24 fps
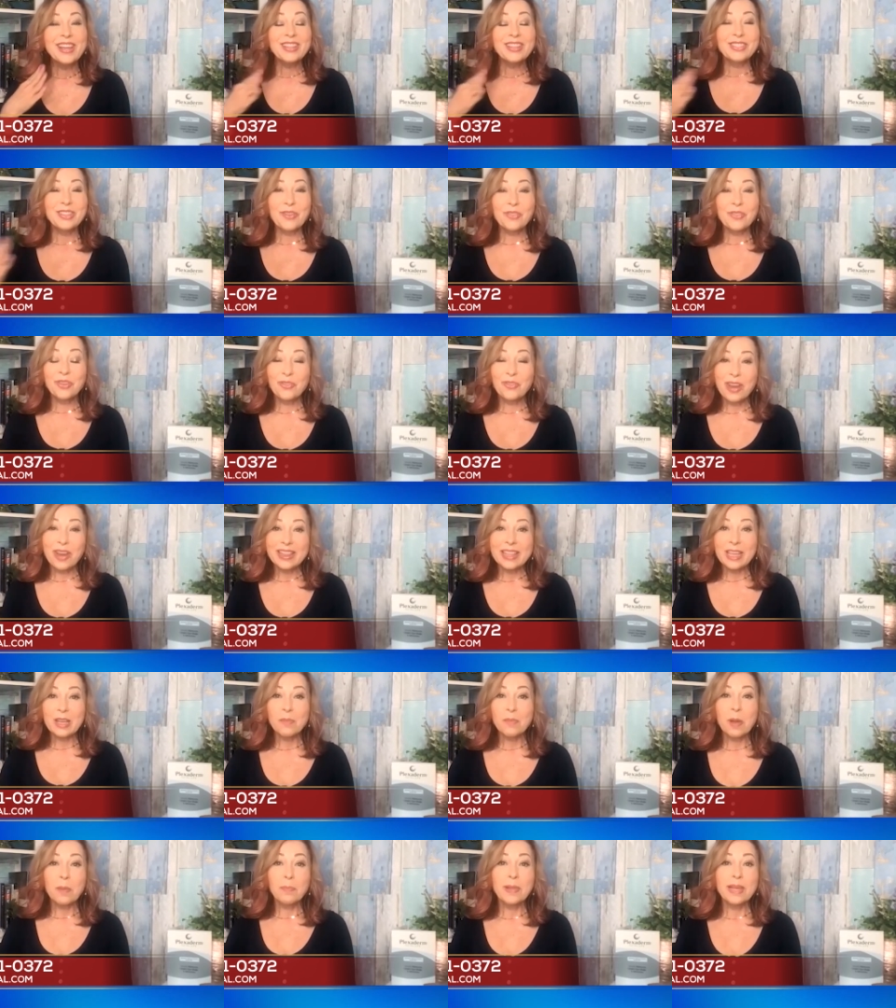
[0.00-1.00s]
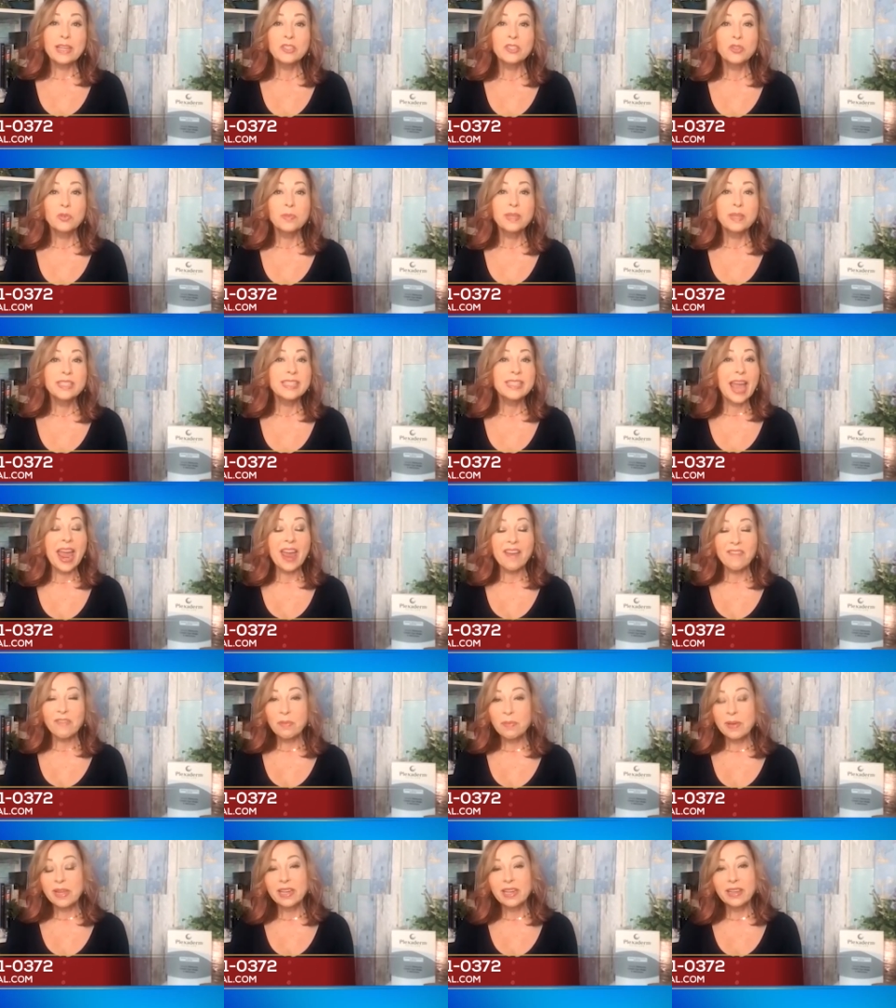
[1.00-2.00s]
So the great thing thing about Plexaderm is
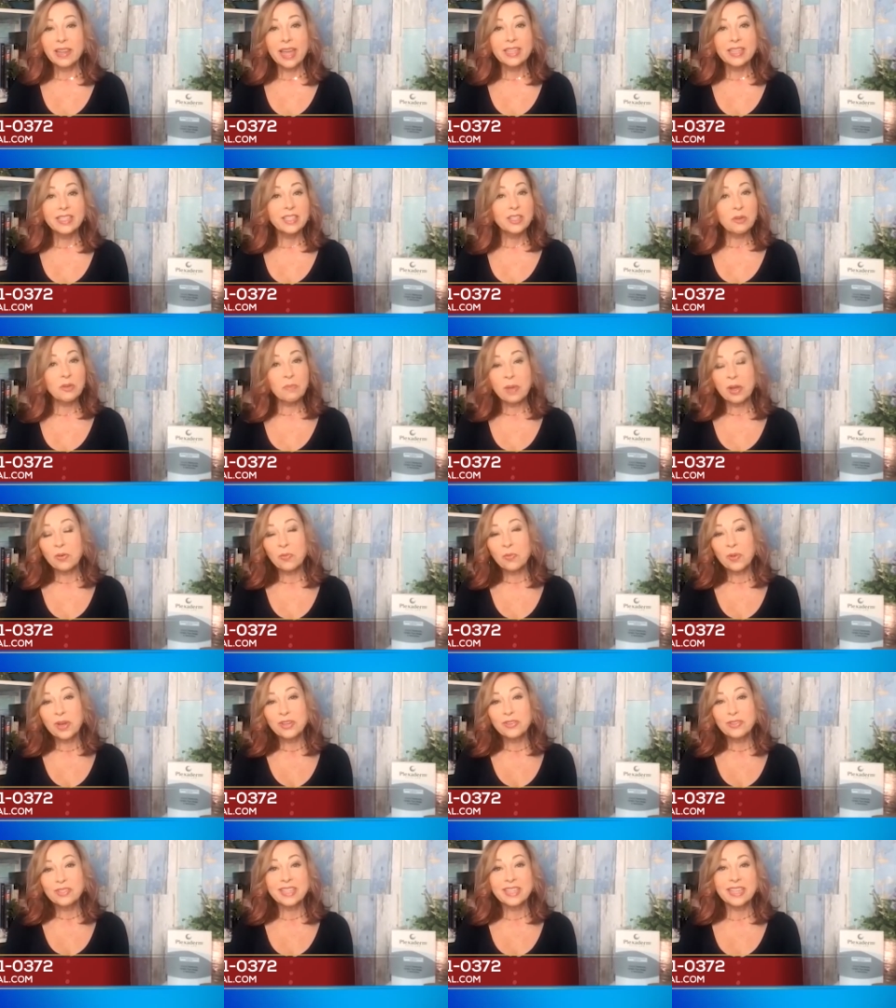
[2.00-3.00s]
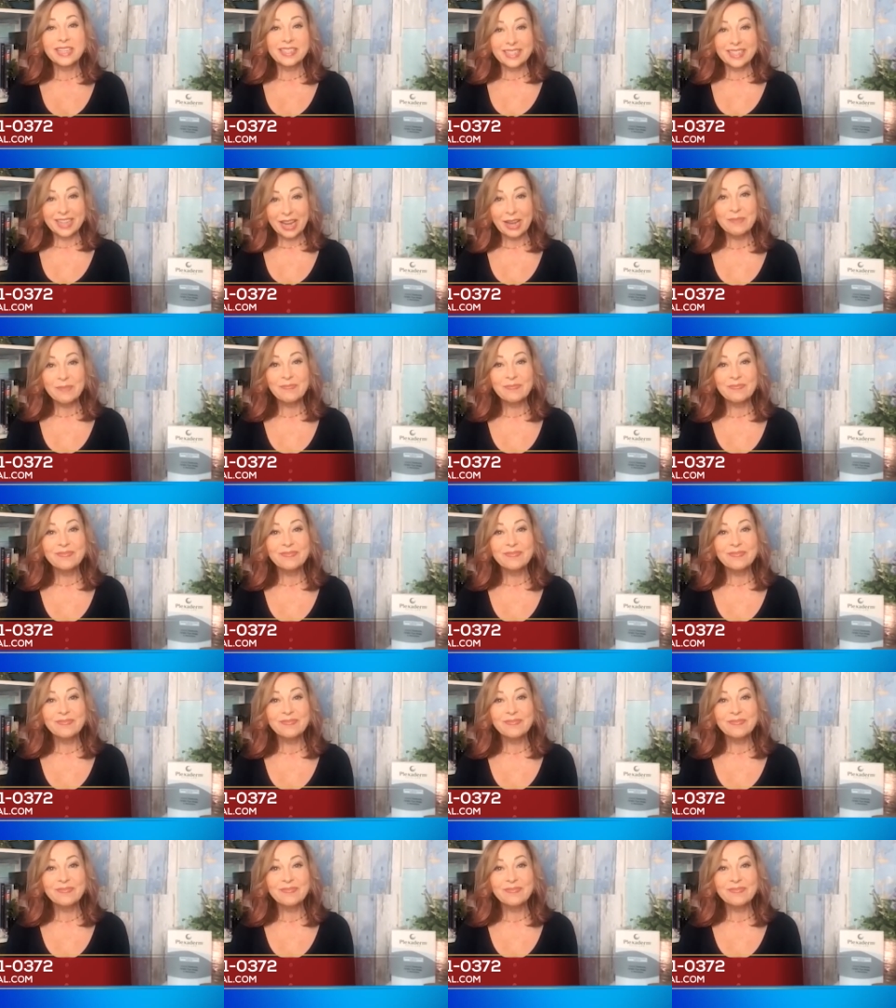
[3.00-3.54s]
everybody likes it no matter what your skin type.